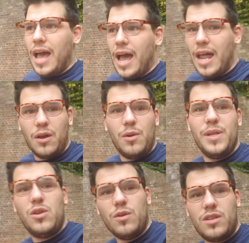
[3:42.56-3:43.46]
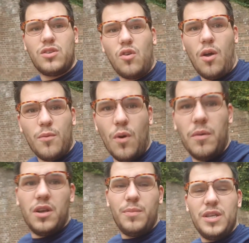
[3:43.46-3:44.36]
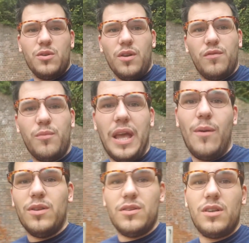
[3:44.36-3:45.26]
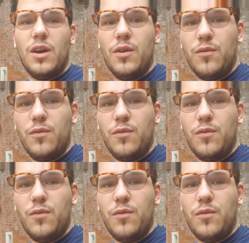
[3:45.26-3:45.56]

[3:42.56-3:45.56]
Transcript: I'm going to be describing what I'm going to be doing from now on. So,